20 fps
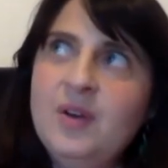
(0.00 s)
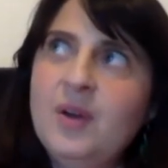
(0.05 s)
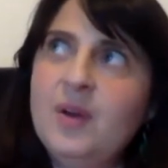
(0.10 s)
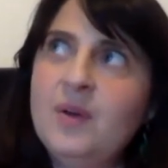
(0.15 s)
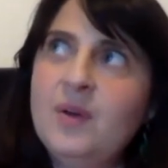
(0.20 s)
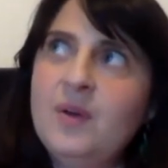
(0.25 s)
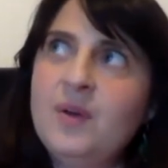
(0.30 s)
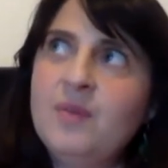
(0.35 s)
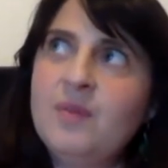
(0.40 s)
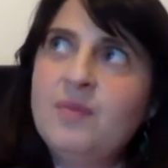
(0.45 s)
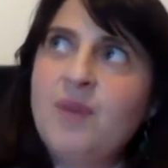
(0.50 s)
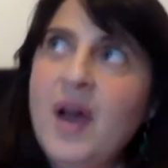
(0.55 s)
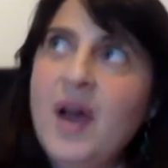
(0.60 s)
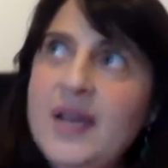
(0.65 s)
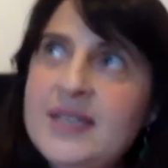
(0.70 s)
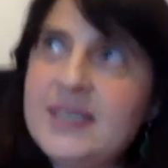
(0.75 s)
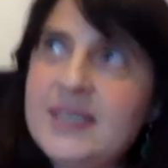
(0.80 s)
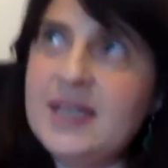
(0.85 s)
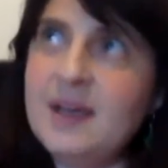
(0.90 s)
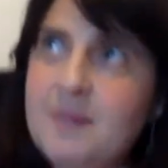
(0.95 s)

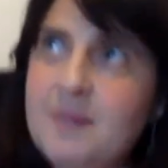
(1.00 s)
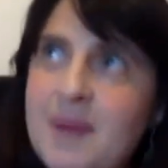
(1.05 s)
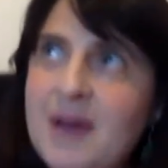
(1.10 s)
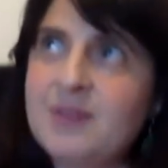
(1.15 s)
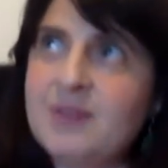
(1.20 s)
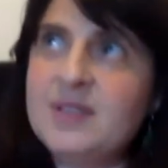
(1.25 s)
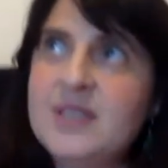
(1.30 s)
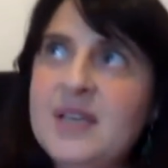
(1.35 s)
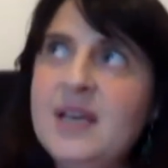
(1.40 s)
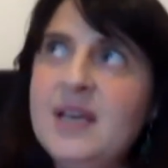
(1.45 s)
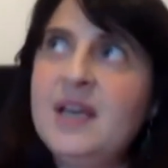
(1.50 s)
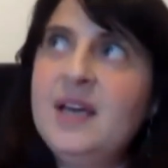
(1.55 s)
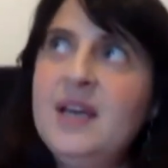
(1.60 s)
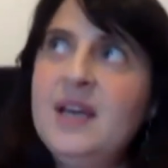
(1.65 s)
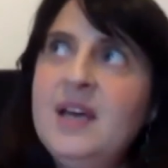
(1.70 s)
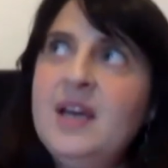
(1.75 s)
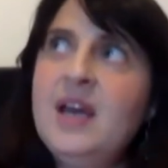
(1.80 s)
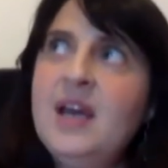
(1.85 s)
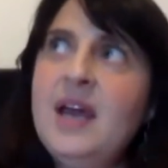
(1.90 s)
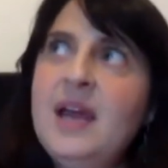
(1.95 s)
writing about it,
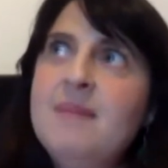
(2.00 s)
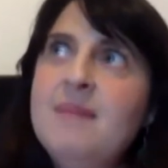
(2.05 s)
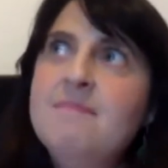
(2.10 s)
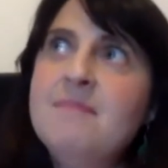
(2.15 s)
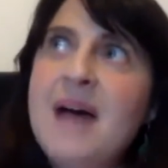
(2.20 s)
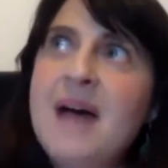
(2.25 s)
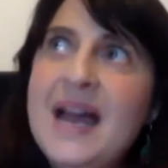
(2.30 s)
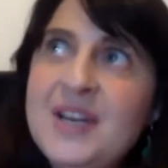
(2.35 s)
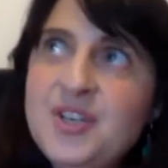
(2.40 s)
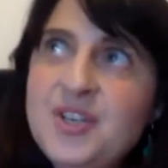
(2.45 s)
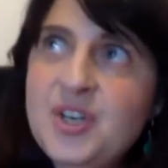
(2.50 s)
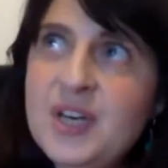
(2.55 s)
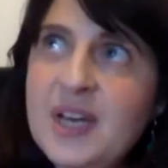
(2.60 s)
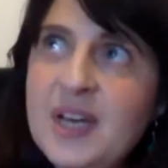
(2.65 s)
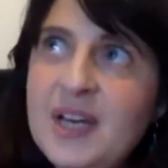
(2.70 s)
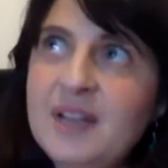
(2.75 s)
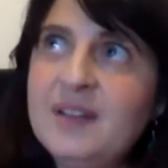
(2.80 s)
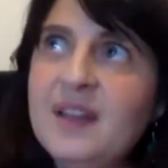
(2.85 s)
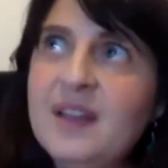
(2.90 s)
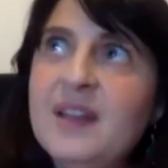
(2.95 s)

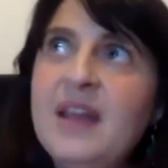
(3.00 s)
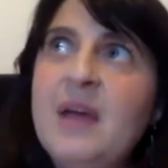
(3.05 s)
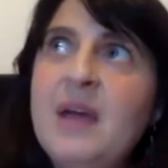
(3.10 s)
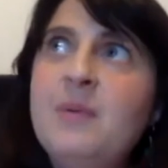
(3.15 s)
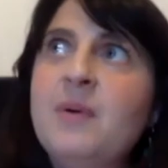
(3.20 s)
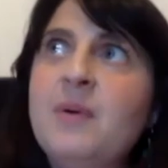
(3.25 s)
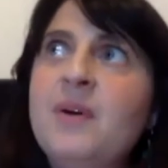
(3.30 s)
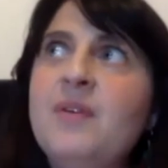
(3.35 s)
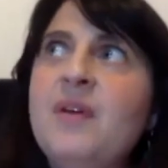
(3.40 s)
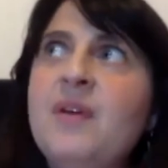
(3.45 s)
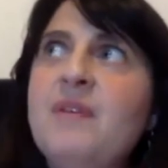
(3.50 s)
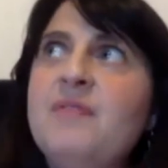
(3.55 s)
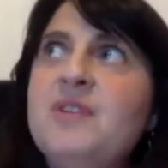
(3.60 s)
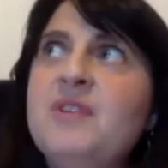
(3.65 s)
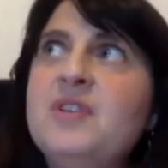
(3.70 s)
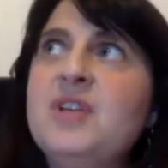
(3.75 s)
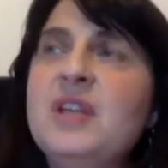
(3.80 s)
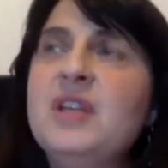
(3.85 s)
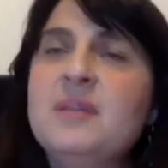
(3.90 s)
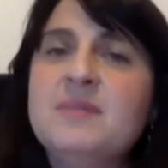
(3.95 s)
imagining that they were a
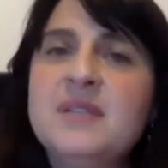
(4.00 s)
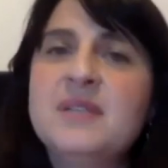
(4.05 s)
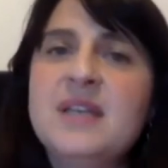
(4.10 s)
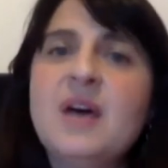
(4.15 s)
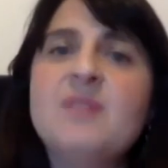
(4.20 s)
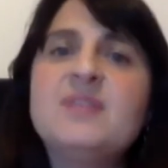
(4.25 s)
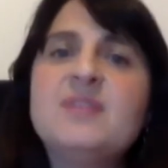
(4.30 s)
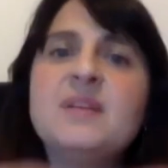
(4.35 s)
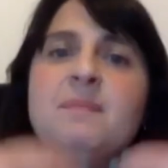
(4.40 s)
refugee themselves,